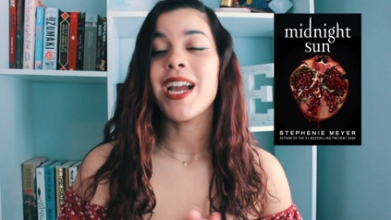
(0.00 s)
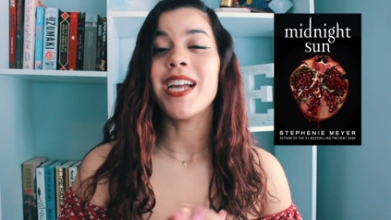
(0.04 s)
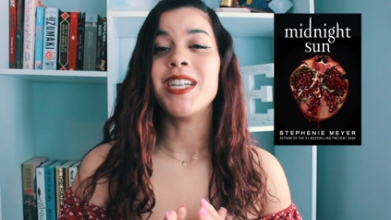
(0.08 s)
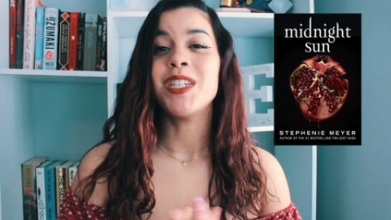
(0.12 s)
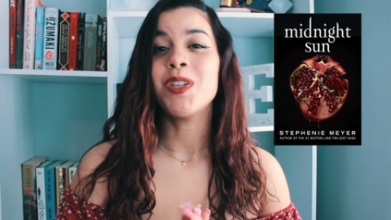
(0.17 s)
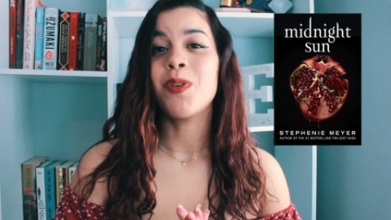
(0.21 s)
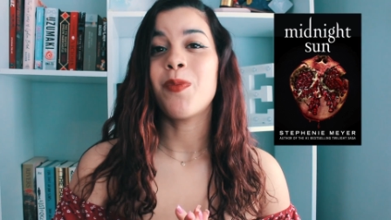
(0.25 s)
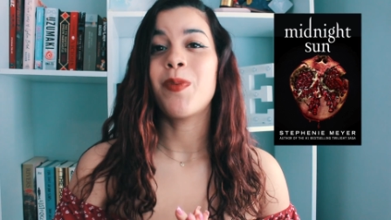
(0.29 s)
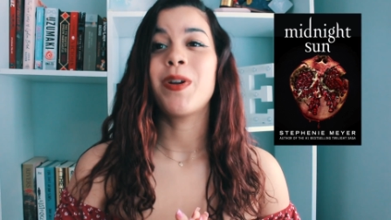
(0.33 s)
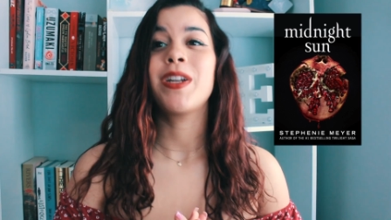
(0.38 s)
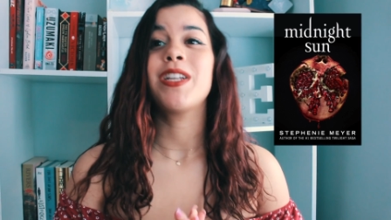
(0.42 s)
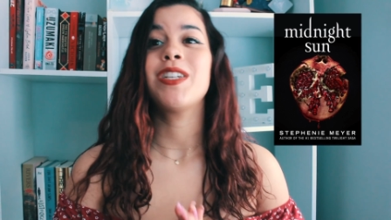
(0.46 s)
I
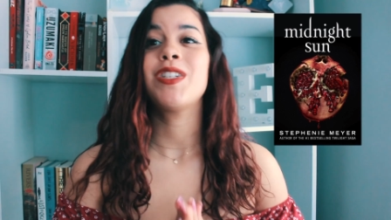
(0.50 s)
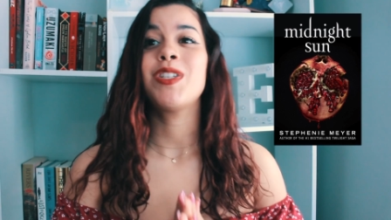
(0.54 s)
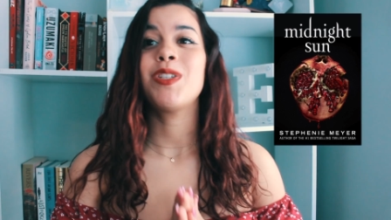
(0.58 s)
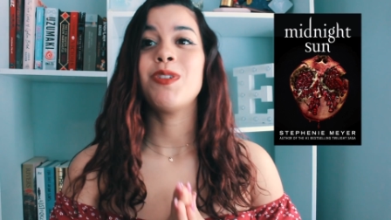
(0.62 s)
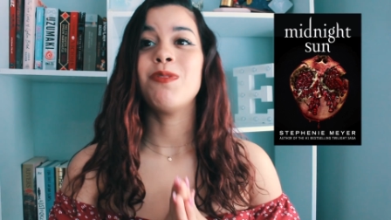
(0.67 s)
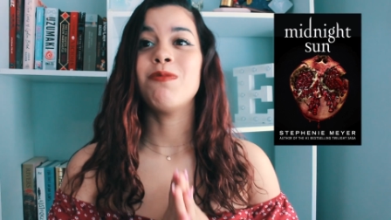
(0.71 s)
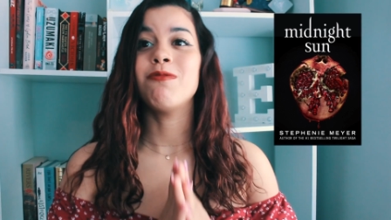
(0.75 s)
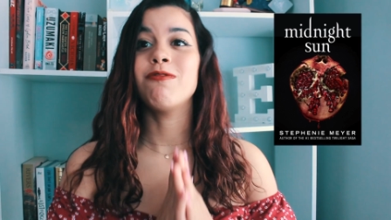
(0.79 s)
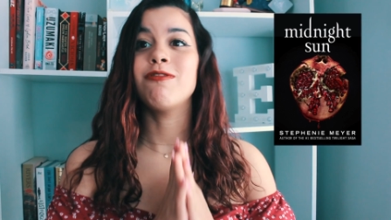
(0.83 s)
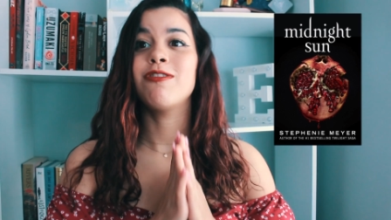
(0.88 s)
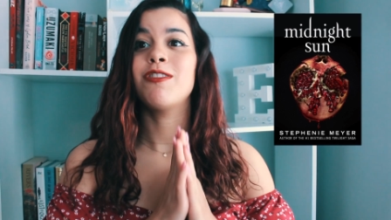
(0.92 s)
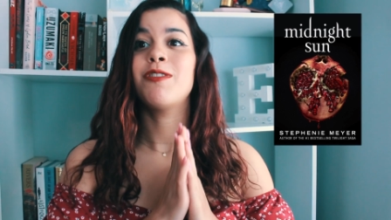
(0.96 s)
don't want it
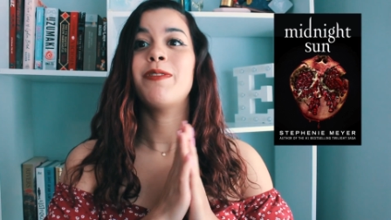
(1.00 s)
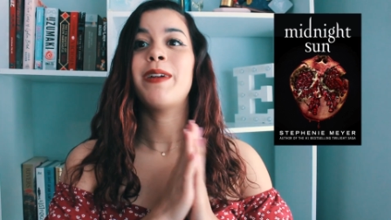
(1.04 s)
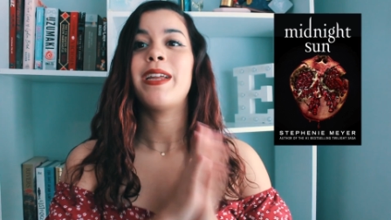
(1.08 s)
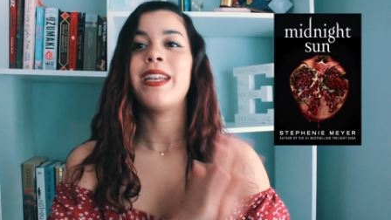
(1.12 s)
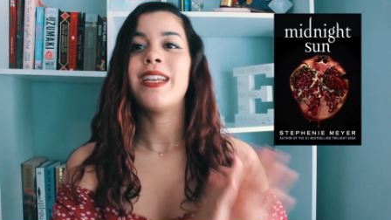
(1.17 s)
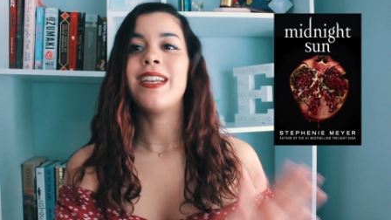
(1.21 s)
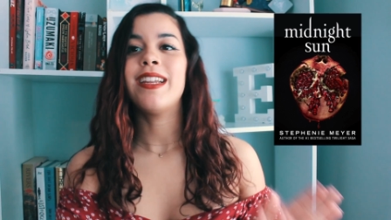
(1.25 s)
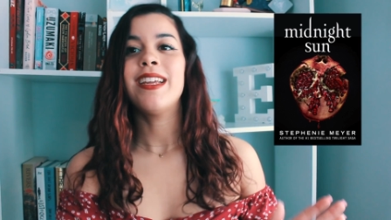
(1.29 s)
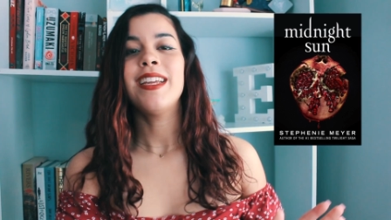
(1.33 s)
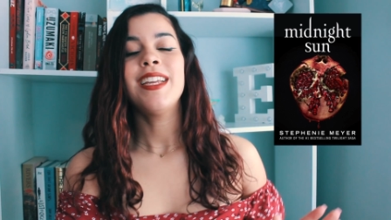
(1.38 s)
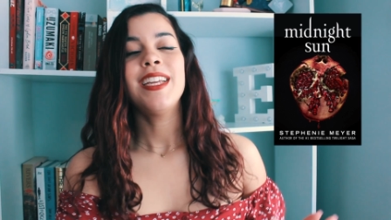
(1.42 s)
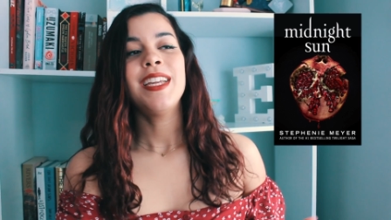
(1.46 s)
to
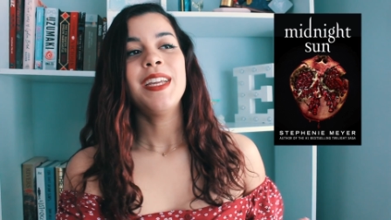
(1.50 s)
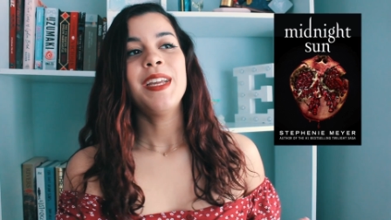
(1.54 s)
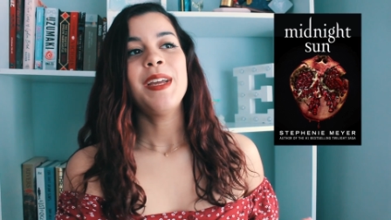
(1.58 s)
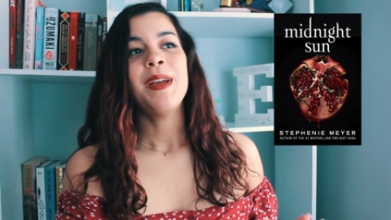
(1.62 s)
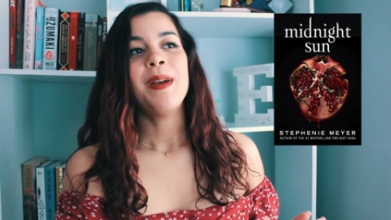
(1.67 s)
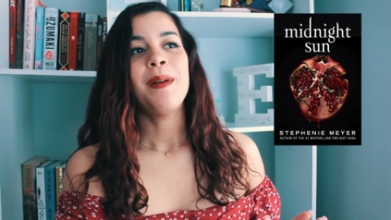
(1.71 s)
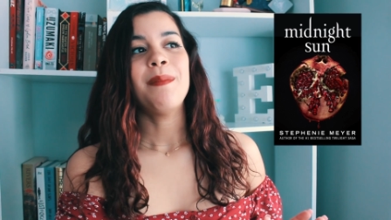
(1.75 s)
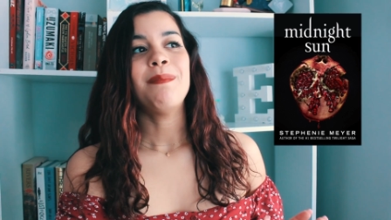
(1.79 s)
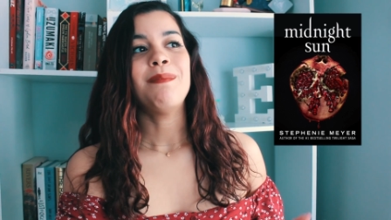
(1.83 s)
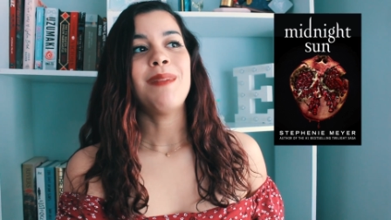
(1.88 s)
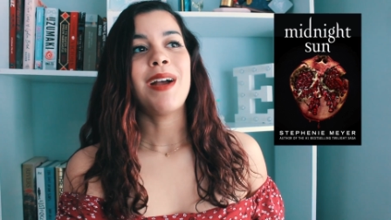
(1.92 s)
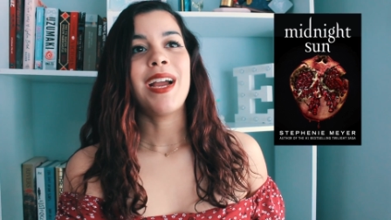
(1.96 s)
ruin
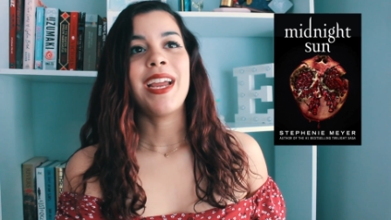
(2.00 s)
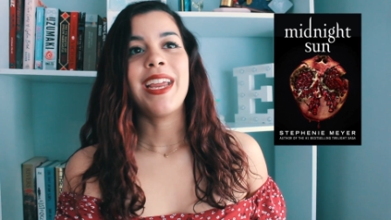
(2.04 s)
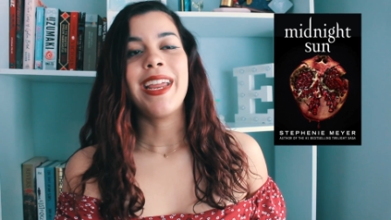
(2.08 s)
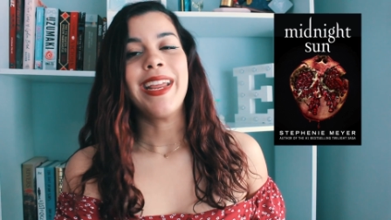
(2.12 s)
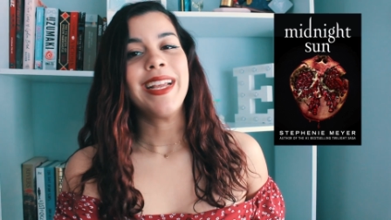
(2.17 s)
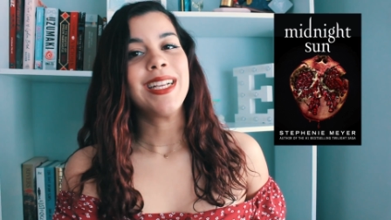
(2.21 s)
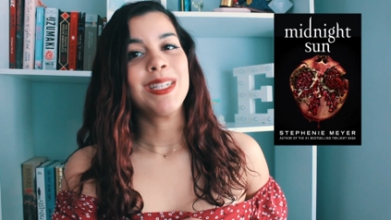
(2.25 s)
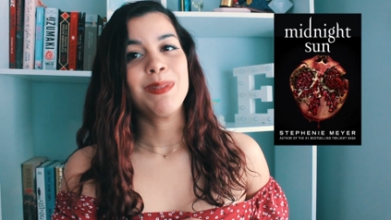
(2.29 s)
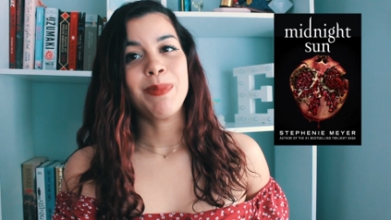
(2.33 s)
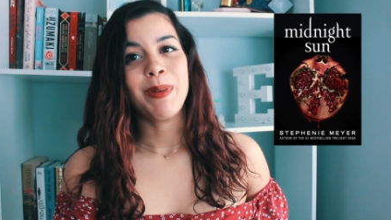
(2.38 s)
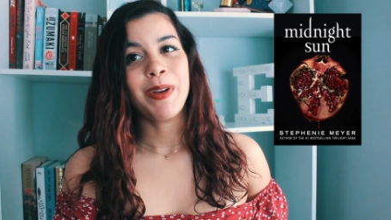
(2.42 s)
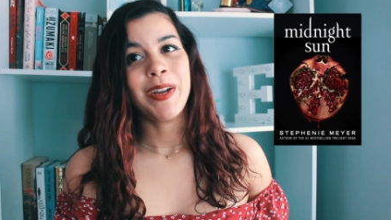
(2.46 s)
my
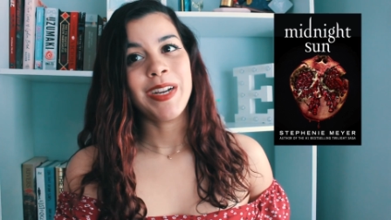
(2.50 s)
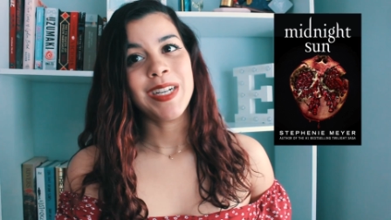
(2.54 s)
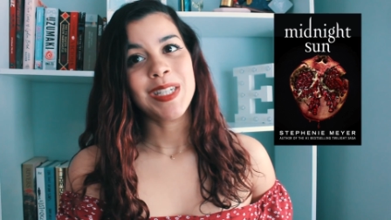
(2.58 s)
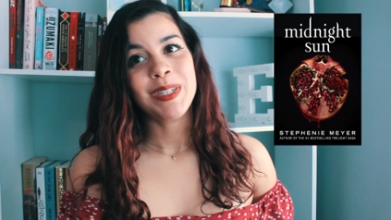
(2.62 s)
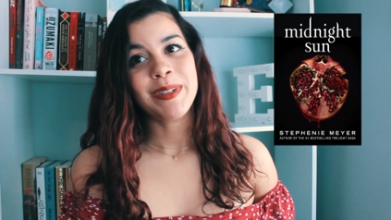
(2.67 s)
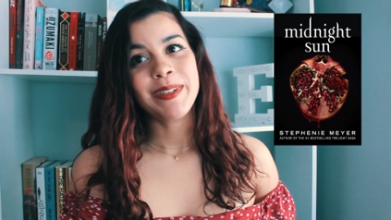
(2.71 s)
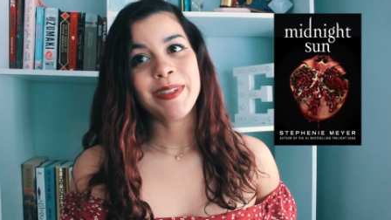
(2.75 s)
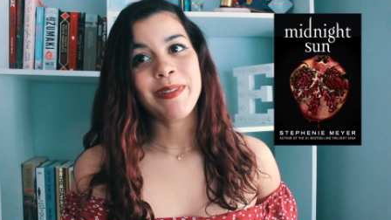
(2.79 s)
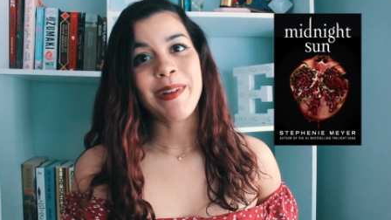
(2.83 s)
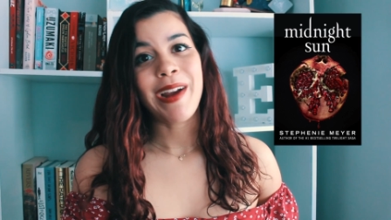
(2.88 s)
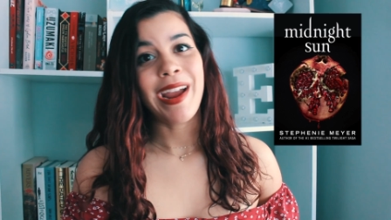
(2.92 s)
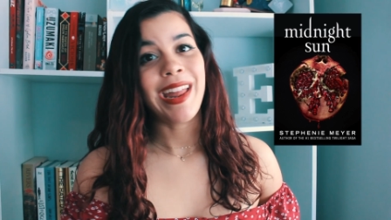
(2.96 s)
experience
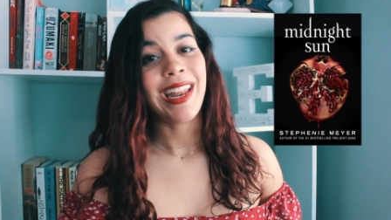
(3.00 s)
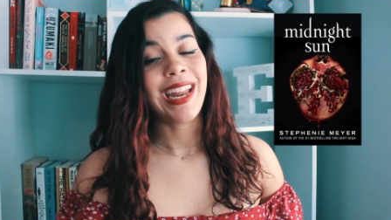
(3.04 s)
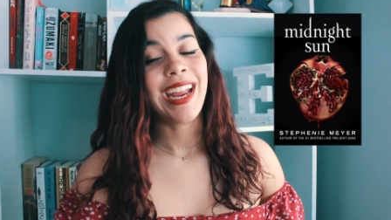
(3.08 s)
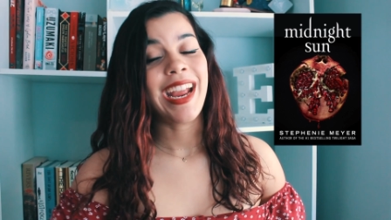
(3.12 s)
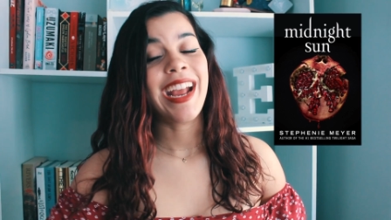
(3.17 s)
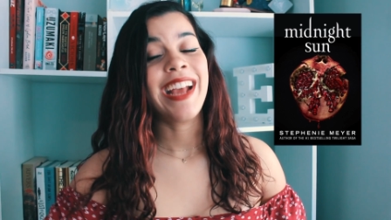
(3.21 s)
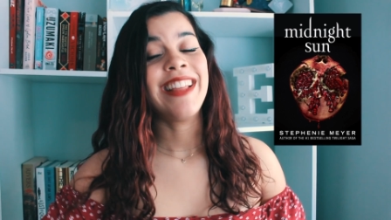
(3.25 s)
with Twilight,